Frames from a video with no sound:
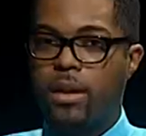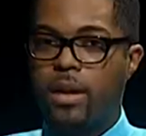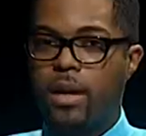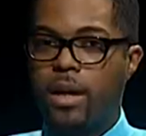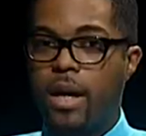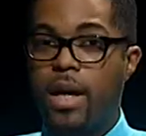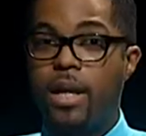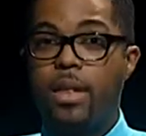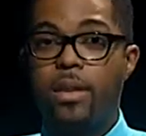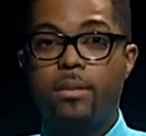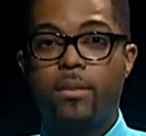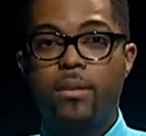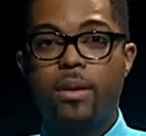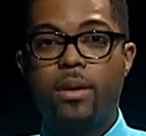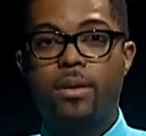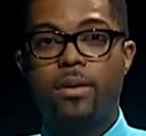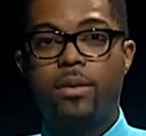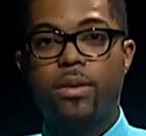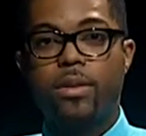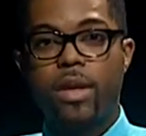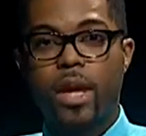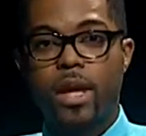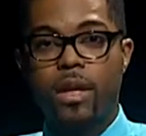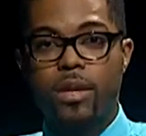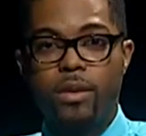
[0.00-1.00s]
And
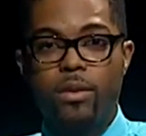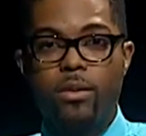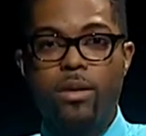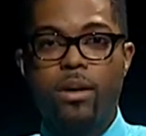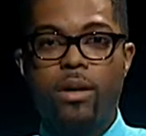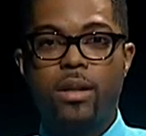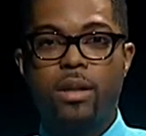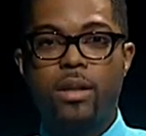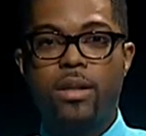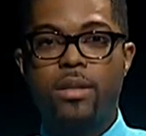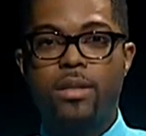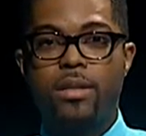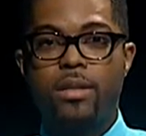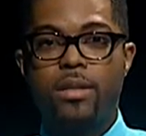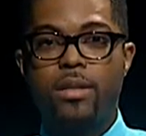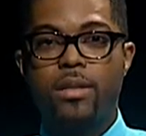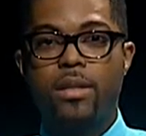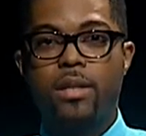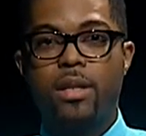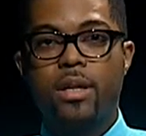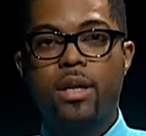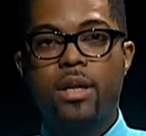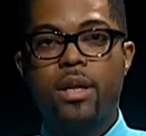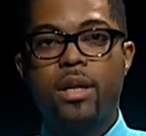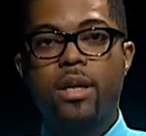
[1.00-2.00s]
thank you, audience,
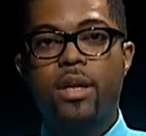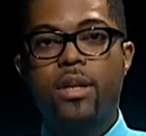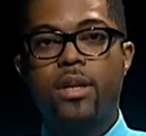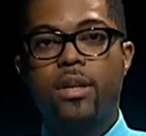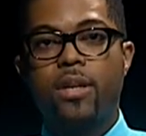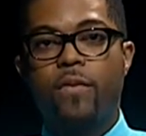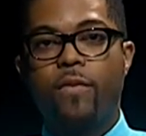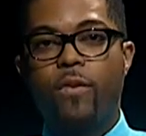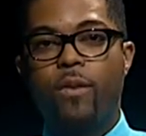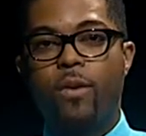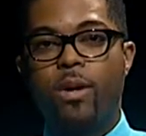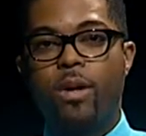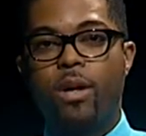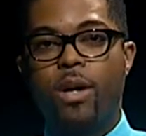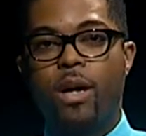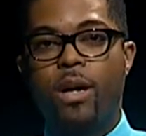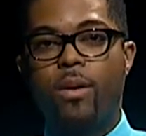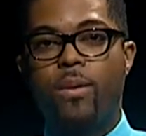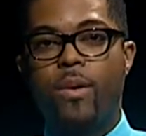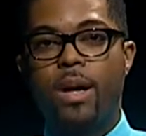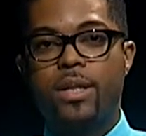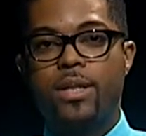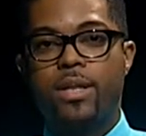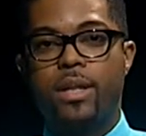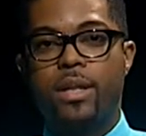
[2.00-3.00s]
for
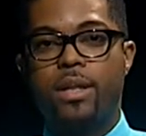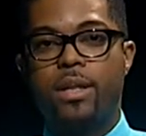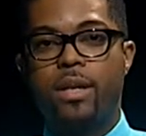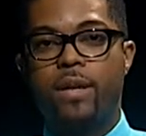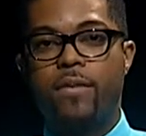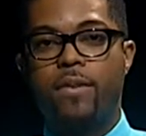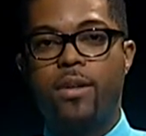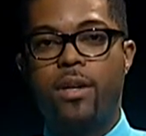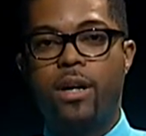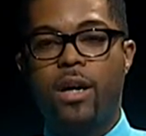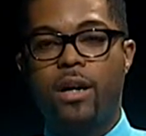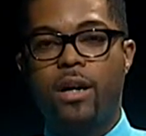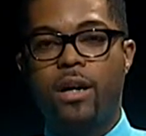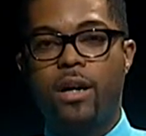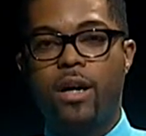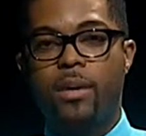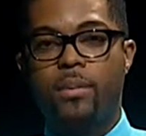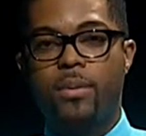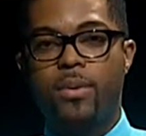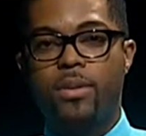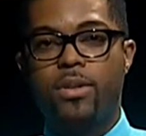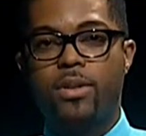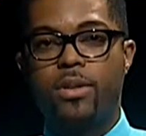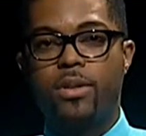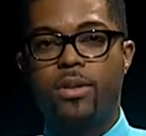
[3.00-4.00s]
watching another
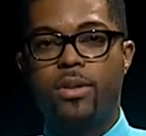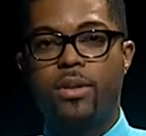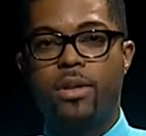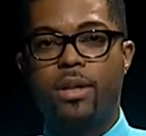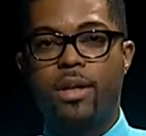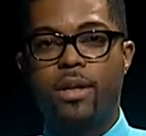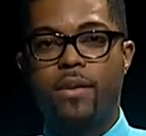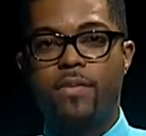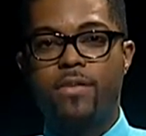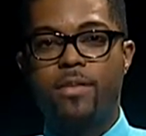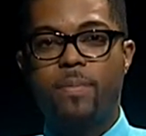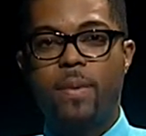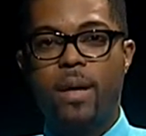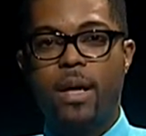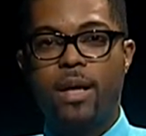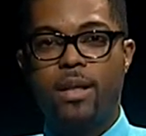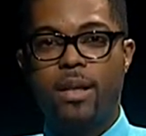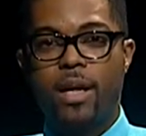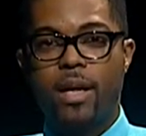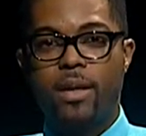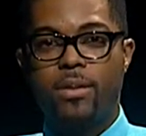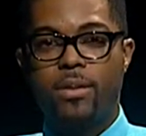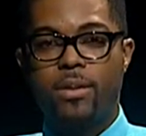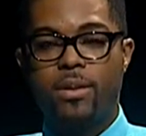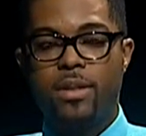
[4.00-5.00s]
episode of
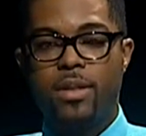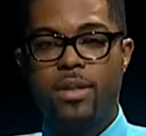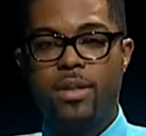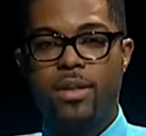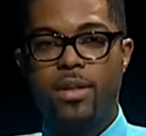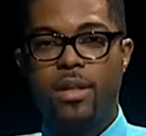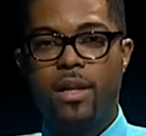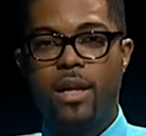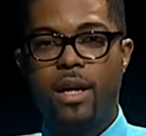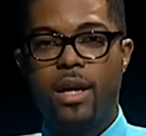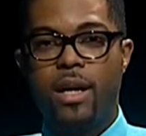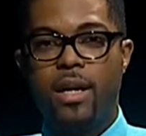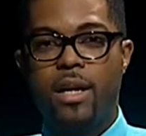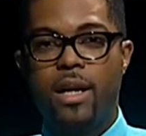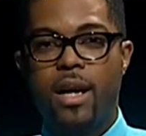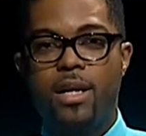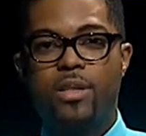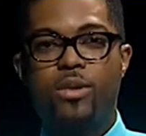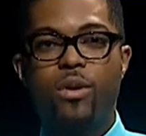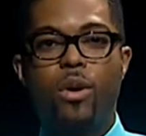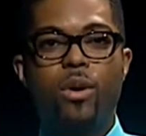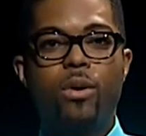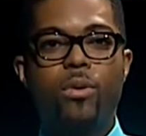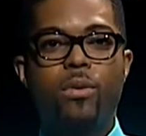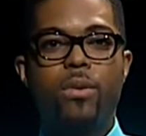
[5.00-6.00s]
Spotlight On. And as
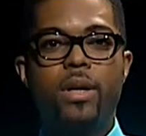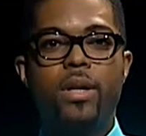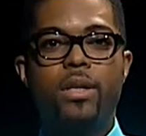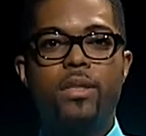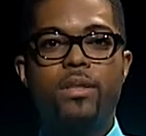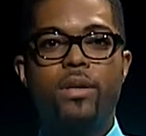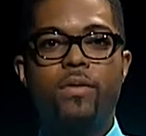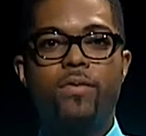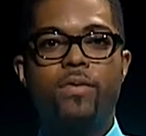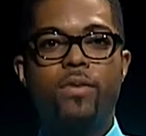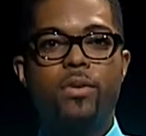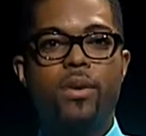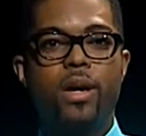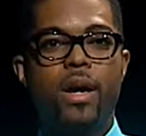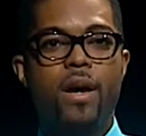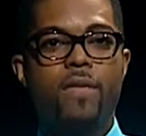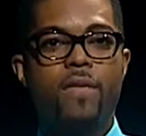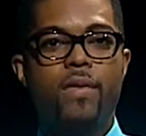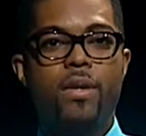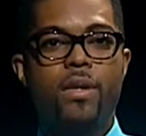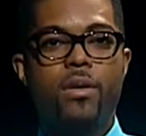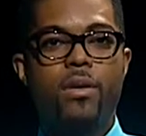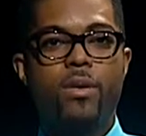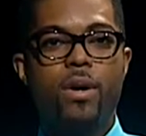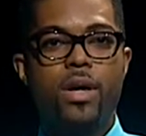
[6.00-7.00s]
always, if you have
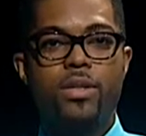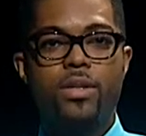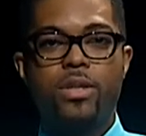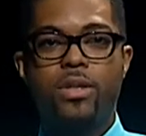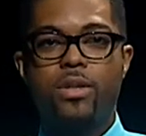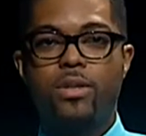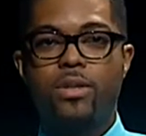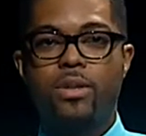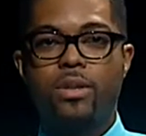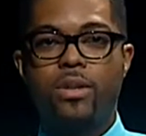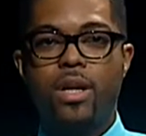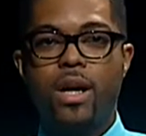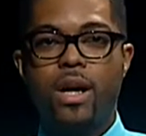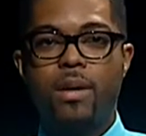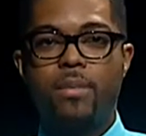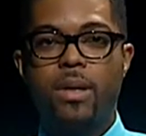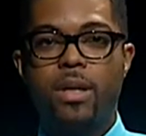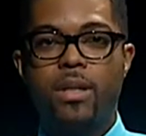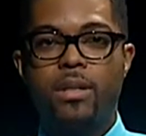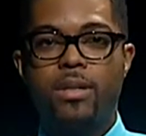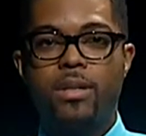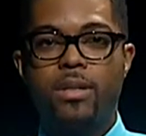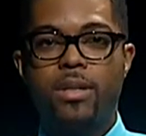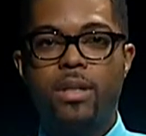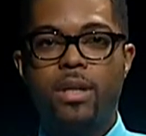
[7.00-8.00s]
any questions or
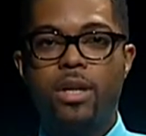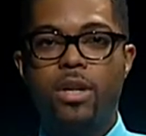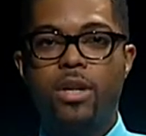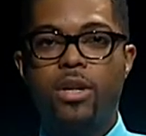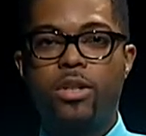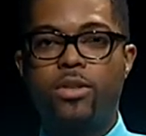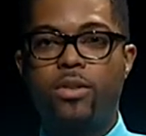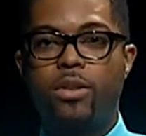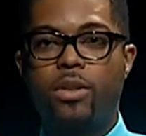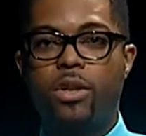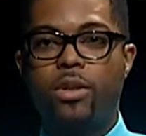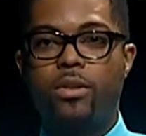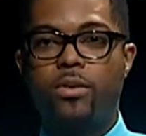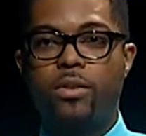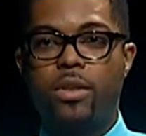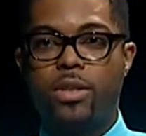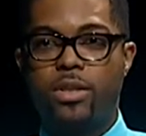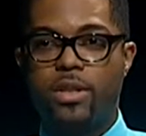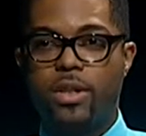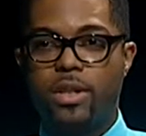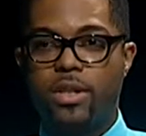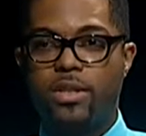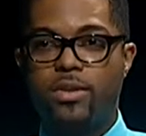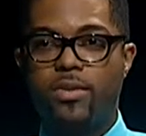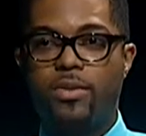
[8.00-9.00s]
comments, you can reach
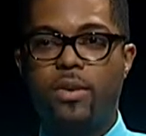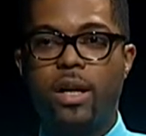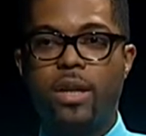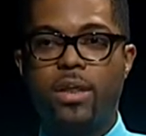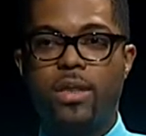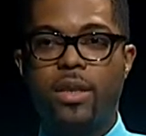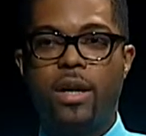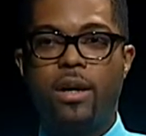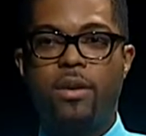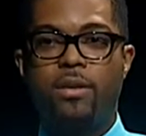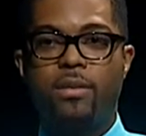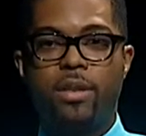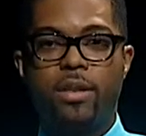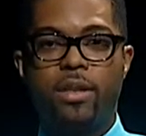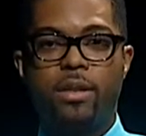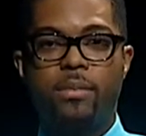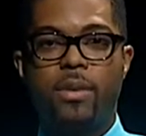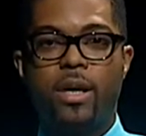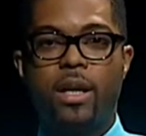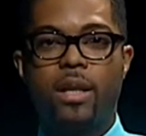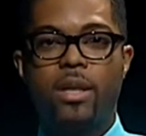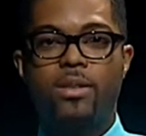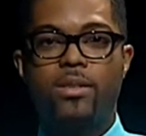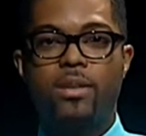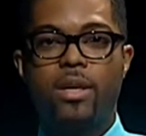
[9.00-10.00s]
us right there on the
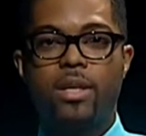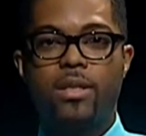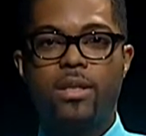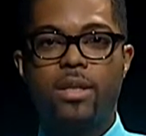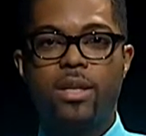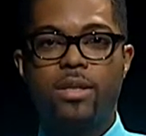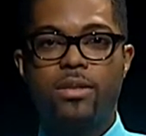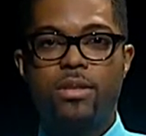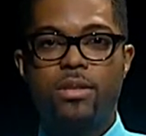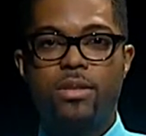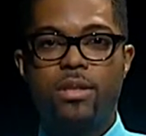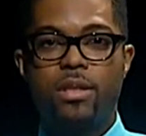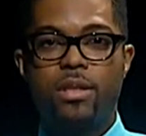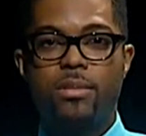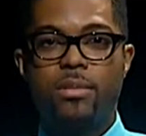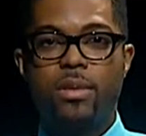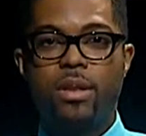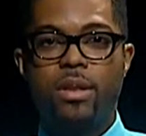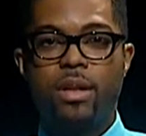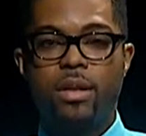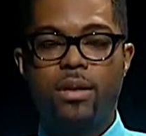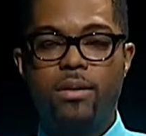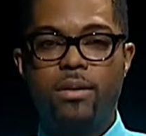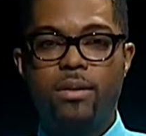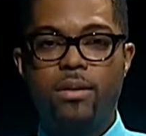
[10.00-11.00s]
email address that you see
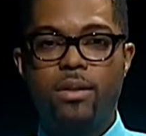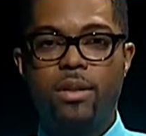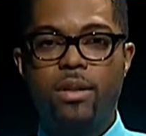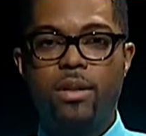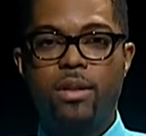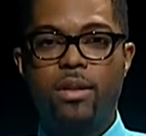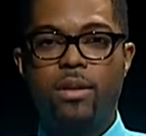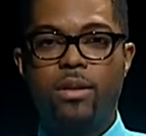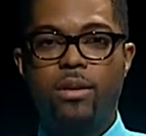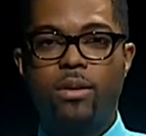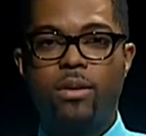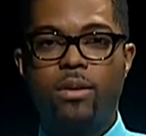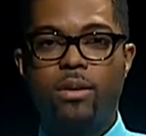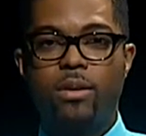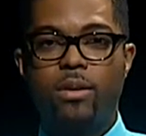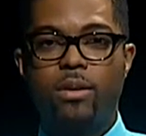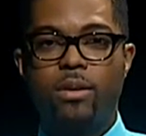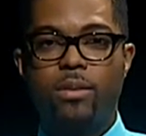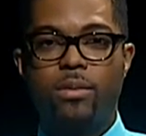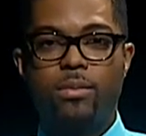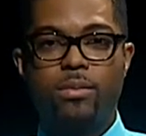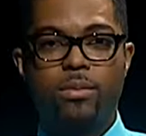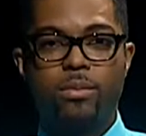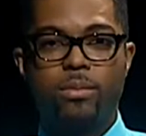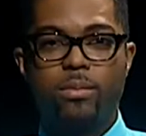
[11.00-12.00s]
below,
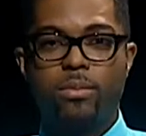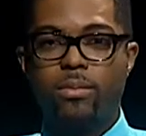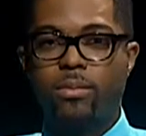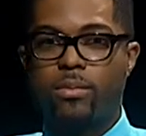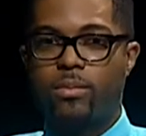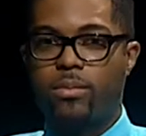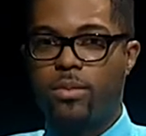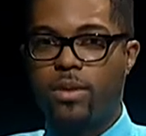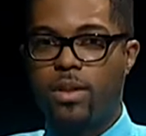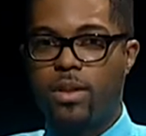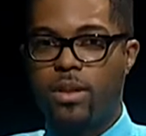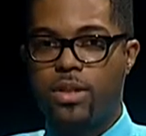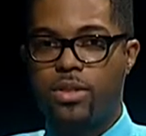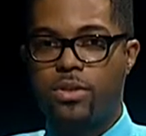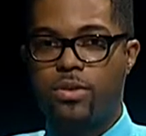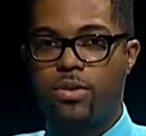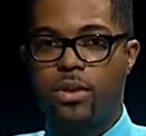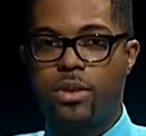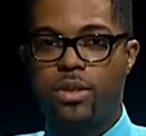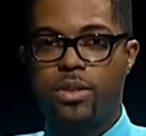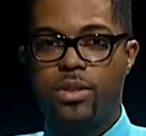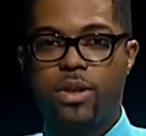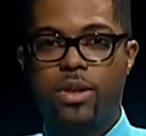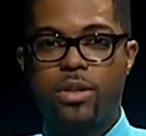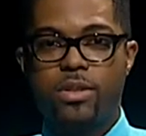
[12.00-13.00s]
or the
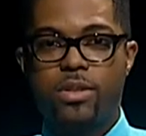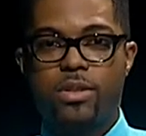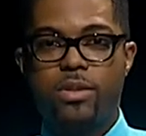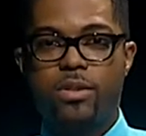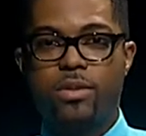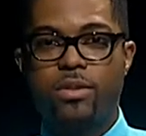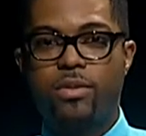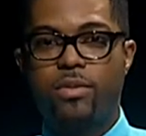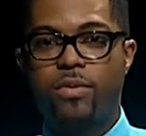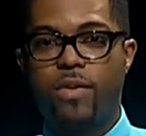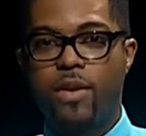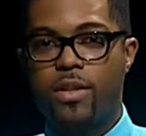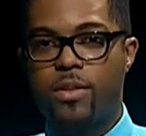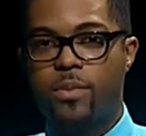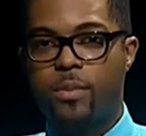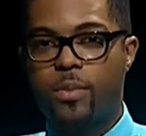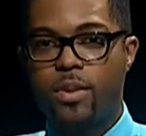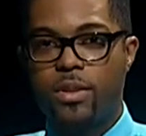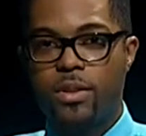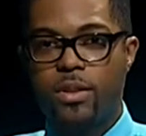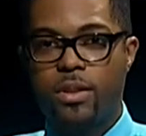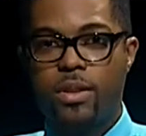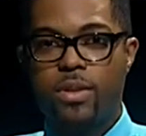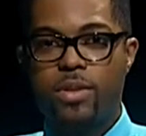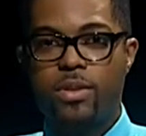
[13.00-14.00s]
district is also on
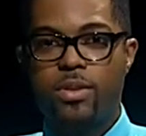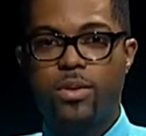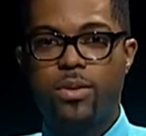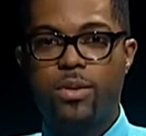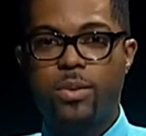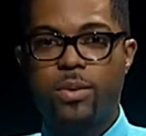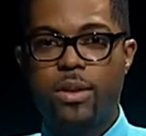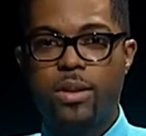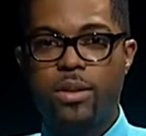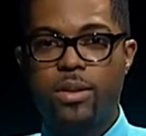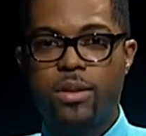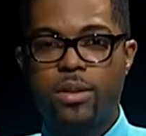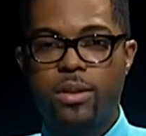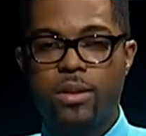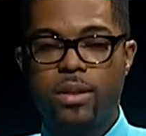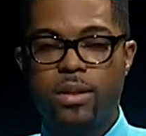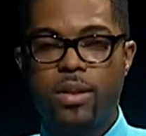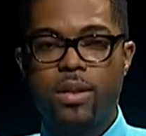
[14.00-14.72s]
Facebook and Twitter.